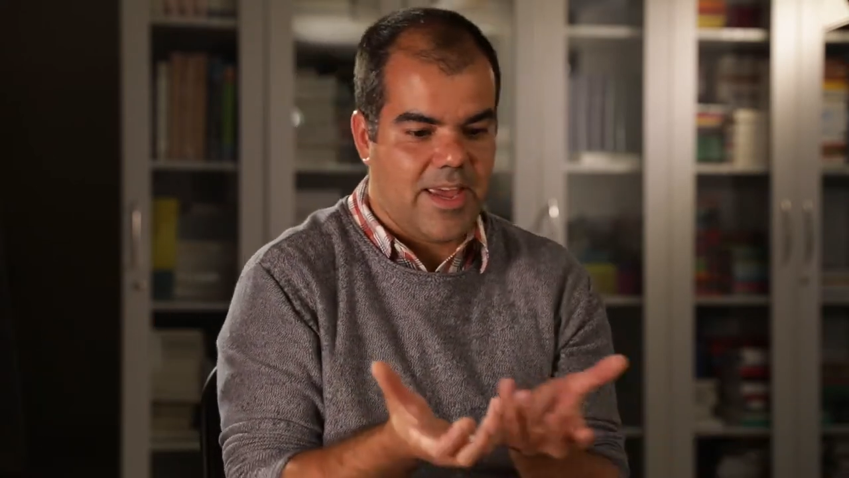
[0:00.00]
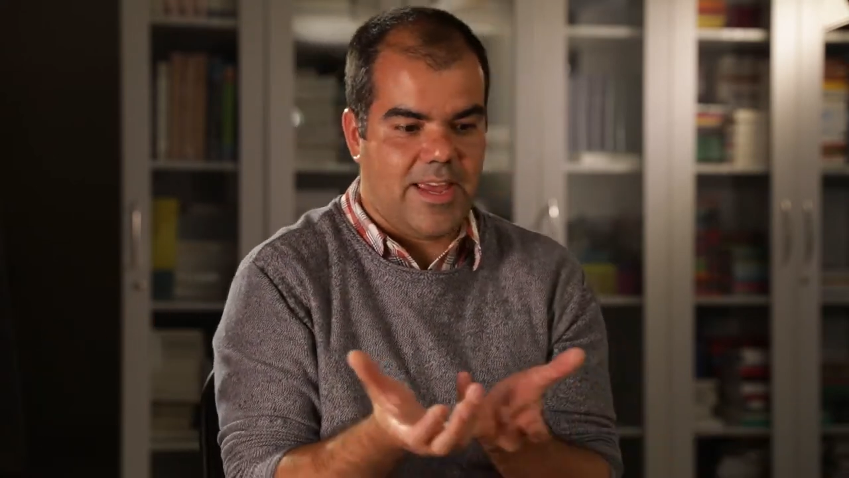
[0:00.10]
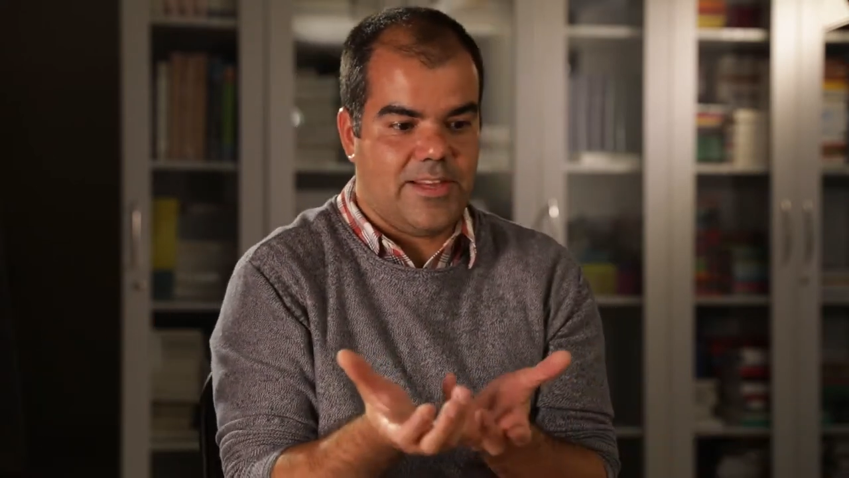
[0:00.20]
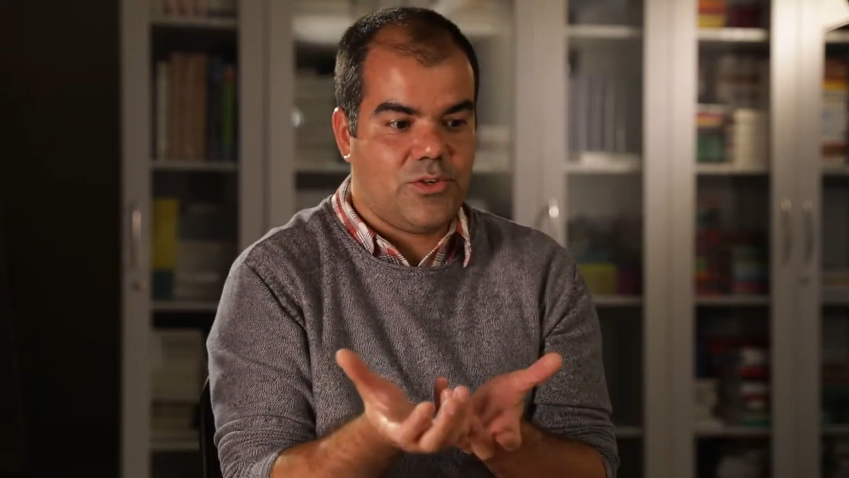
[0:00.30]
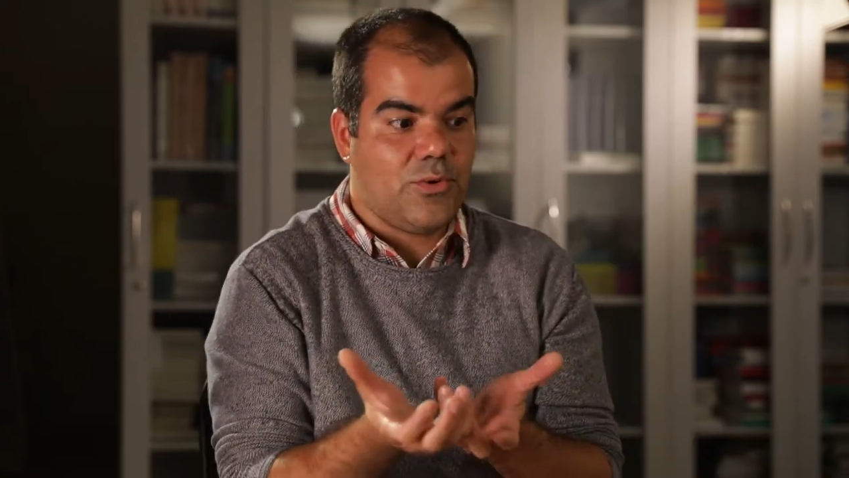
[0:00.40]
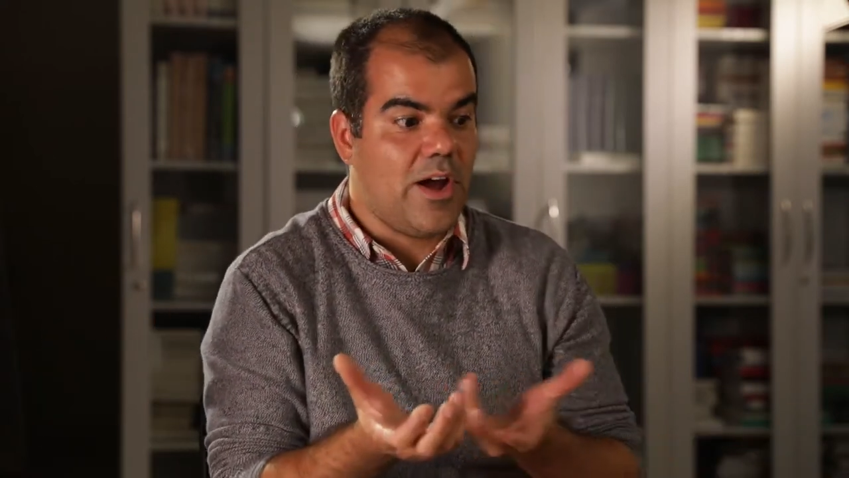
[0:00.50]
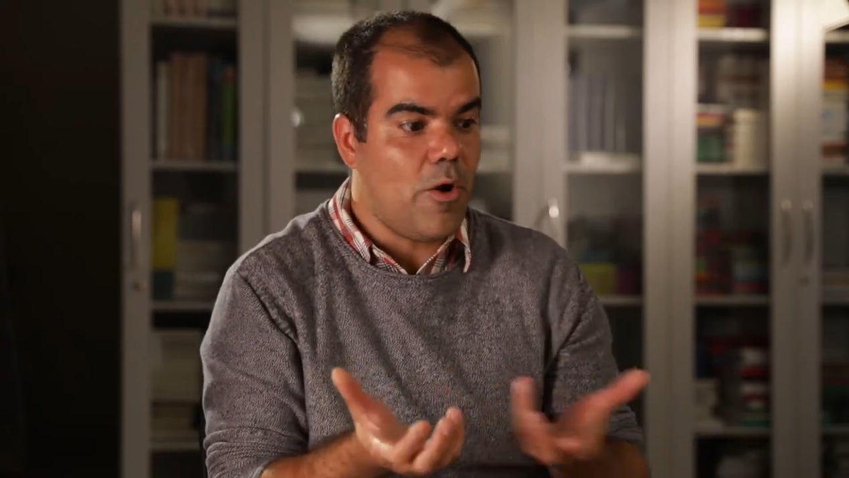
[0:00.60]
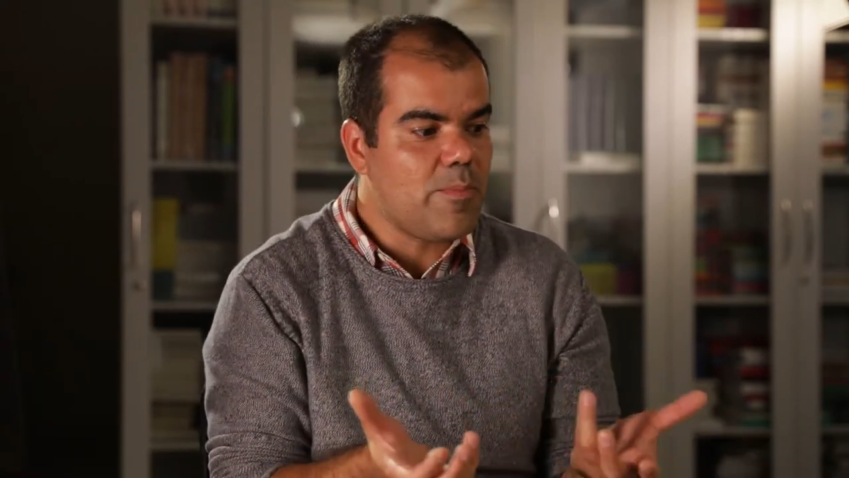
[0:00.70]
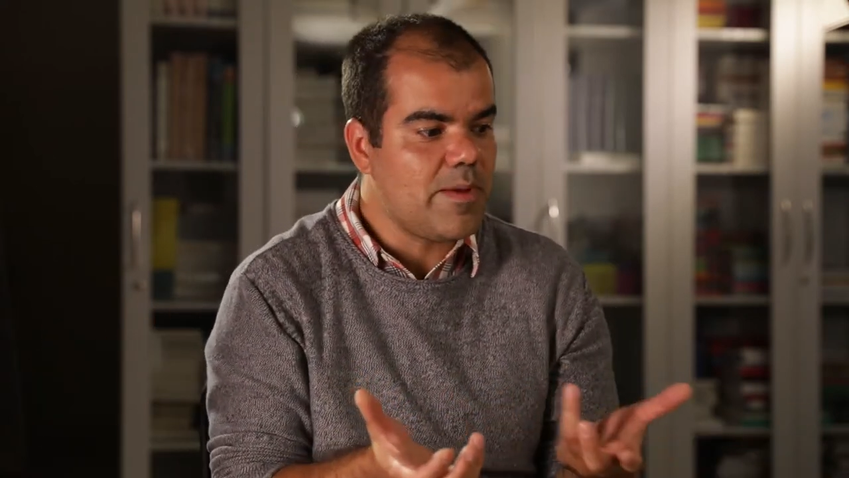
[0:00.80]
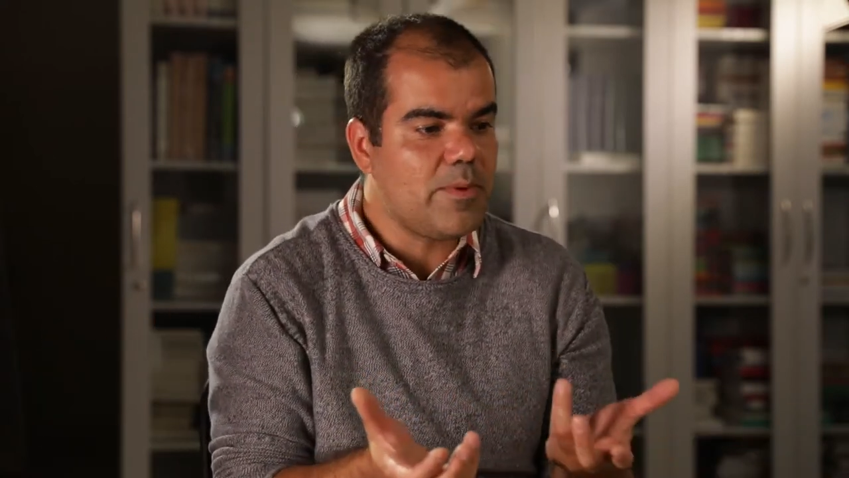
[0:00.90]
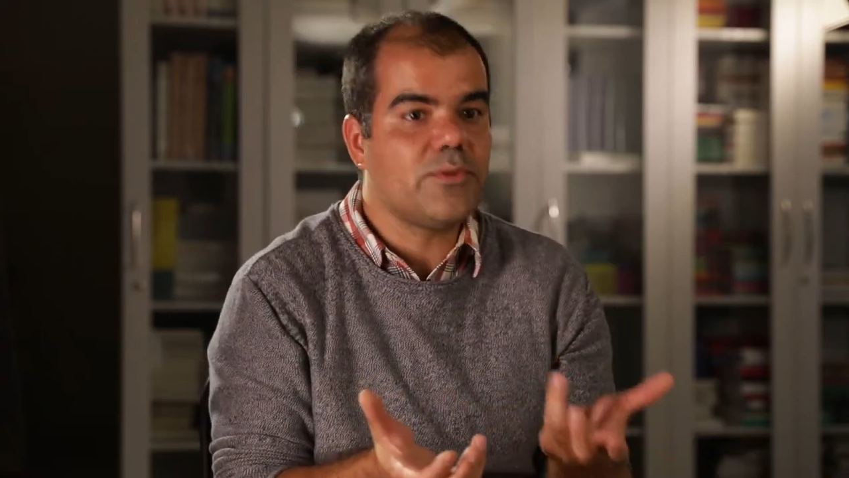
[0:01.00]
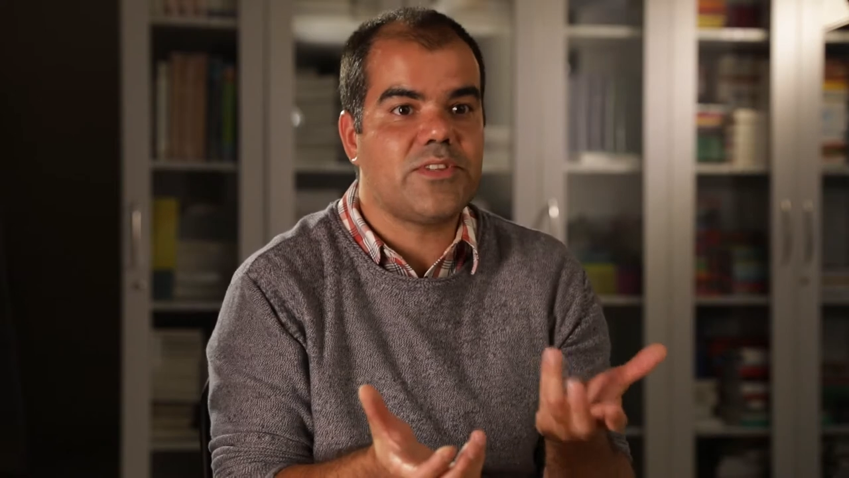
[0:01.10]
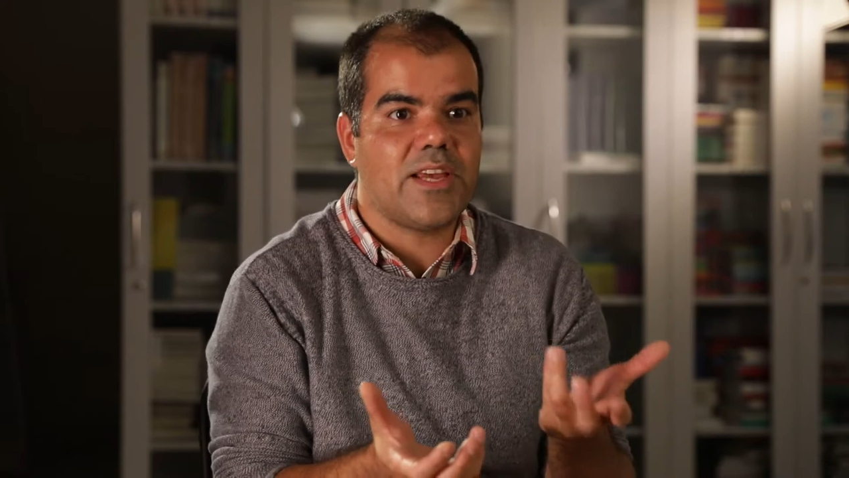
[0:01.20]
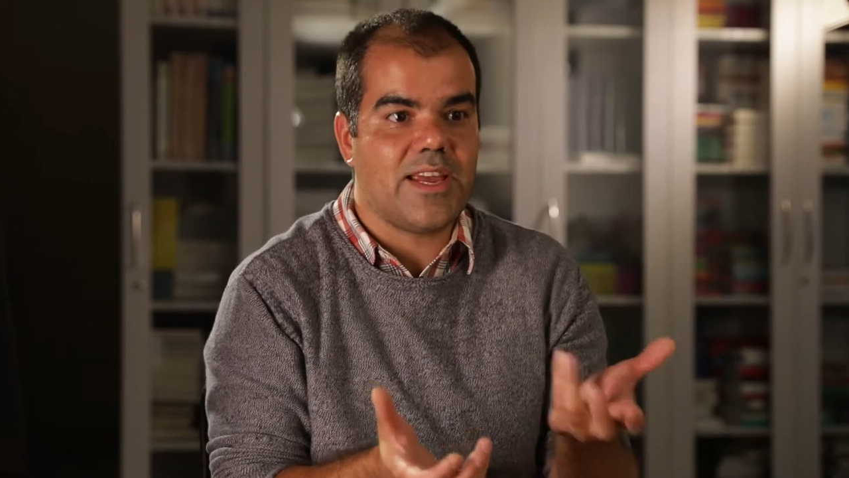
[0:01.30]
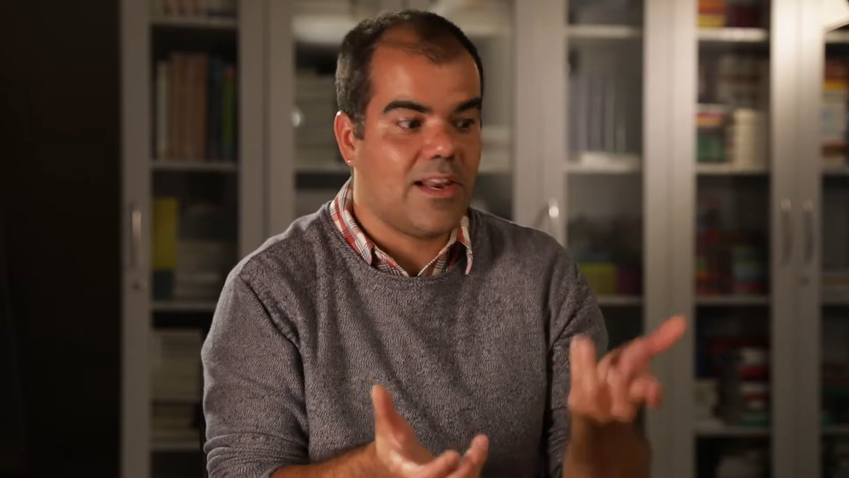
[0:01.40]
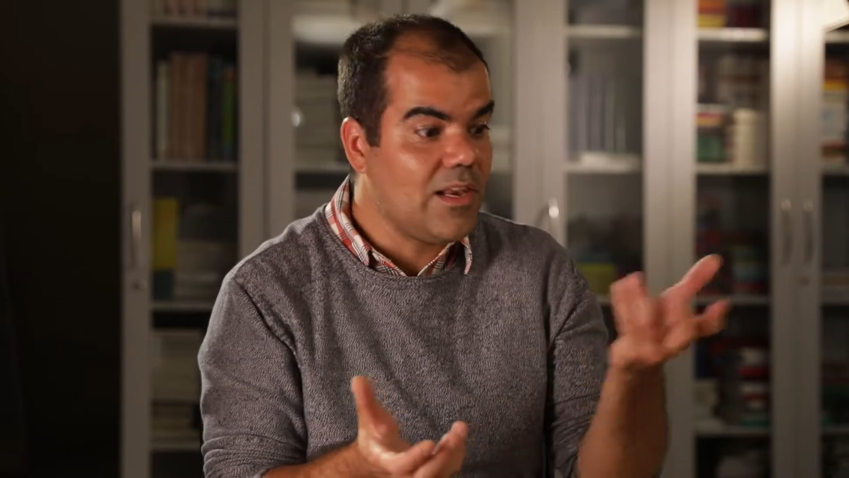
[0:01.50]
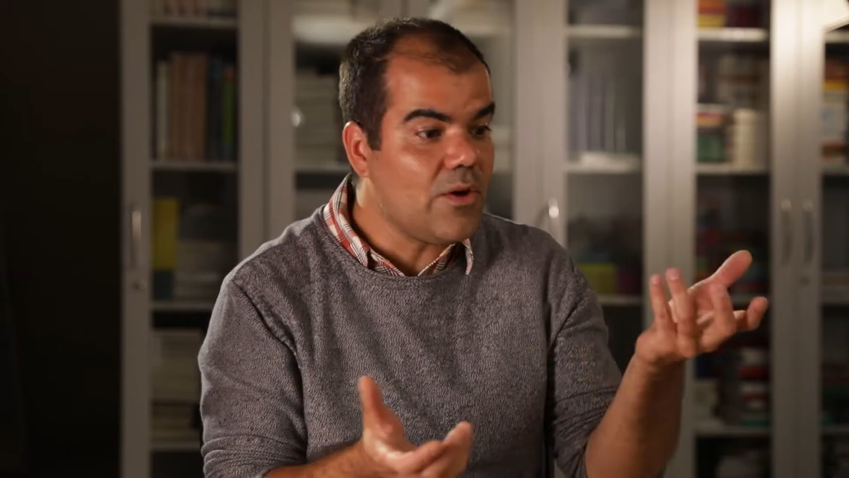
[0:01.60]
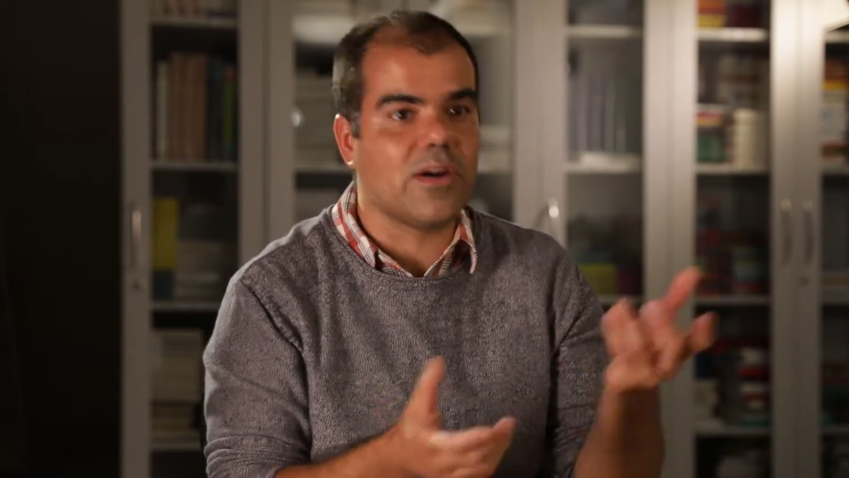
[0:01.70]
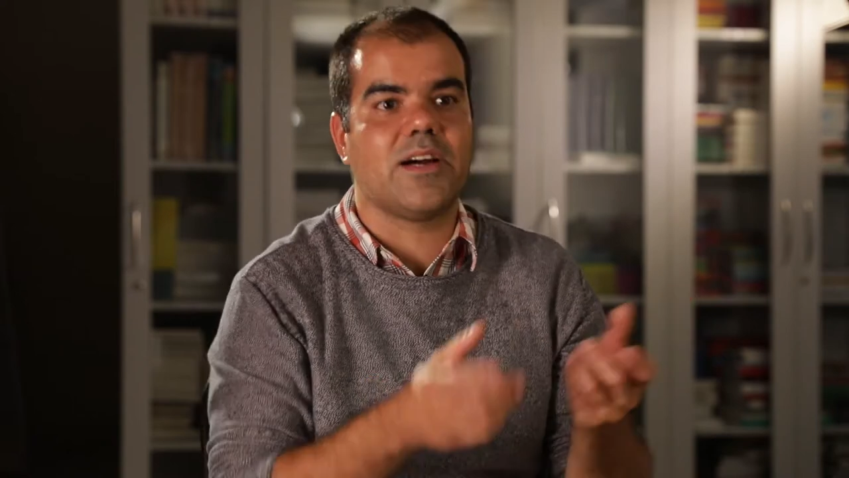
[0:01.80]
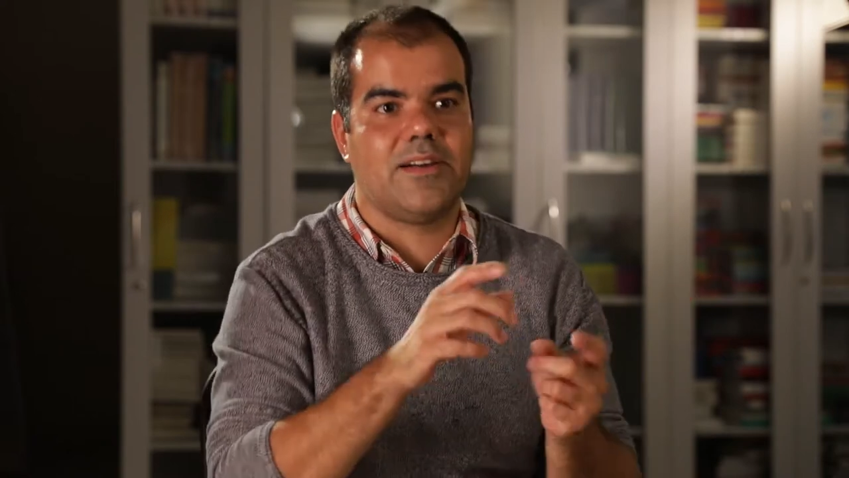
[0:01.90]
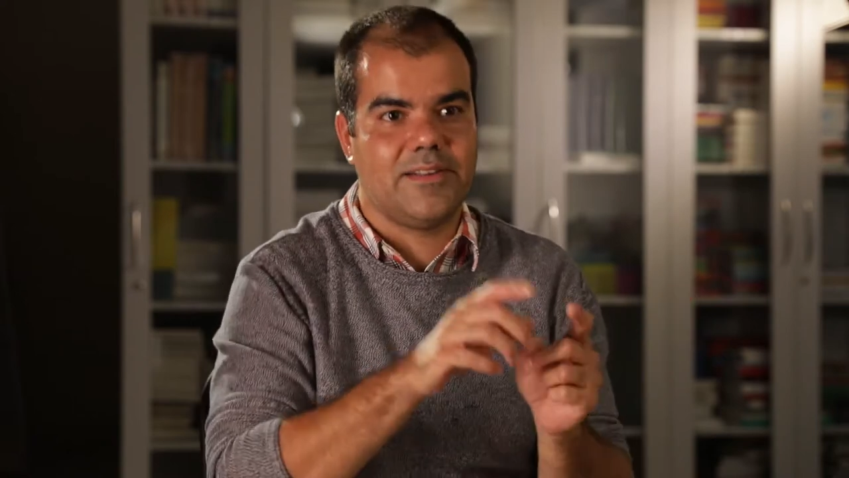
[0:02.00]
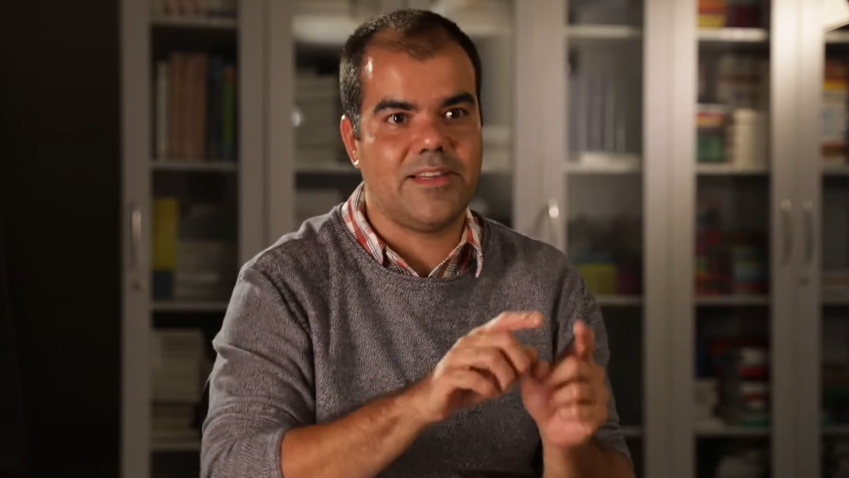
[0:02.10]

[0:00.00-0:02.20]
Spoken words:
and to help people say, look,